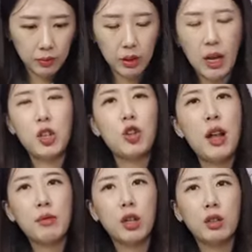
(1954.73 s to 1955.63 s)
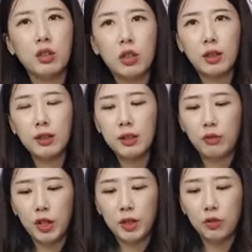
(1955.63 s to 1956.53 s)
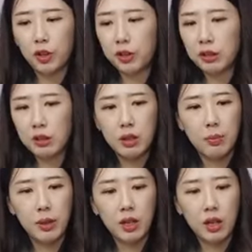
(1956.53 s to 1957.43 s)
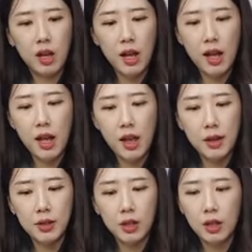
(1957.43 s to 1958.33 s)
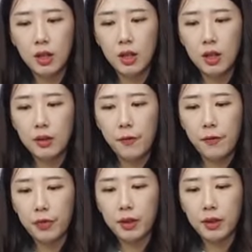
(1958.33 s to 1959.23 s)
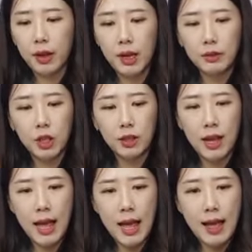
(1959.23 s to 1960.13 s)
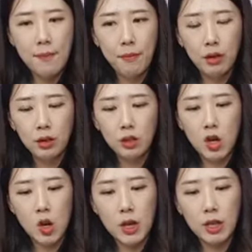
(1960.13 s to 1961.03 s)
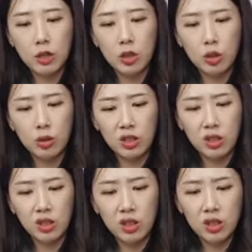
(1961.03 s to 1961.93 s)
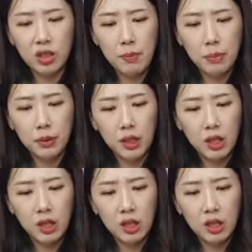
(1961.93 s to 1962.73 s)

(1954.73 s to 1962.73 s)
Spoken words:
I should have cut the garlic very first because I've cut ham, so it's too slippery.